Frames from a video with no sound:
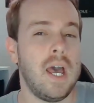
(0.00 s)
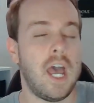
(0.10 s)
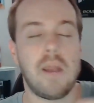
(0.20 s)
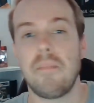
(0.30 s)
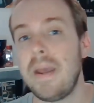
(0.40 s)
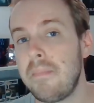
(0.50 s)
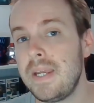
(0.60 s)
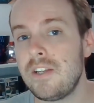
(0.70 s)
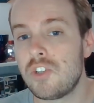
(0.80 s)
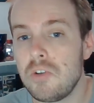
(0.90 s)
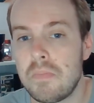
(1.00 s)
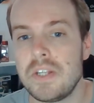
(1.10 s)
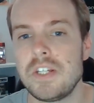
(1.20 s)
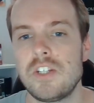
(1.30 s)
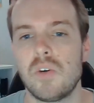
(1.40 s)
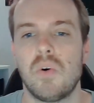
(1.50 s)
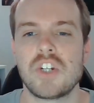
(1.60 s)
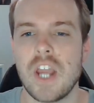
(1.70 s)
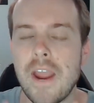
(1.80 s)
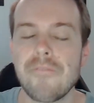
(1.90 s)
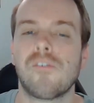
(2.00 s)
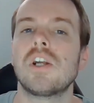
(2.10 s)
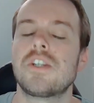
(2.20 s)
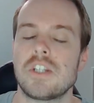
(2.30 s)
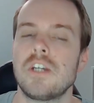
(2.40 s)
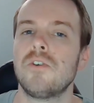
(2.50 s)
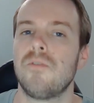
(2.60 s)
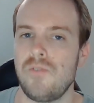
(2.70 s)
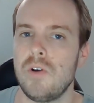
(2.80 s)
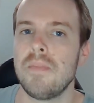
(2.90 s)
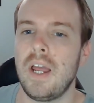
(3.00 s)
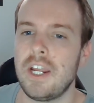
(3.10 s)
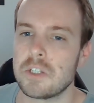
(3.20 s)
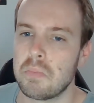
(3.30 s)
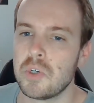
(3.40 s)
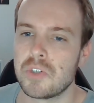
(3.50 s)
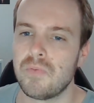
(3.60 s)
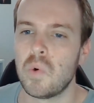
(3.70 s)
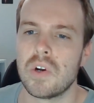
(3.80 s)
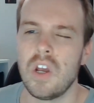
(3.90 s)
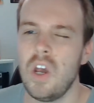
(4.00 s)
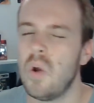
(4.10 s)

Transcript: and may be too busy to watch every single film that gets pushed forward,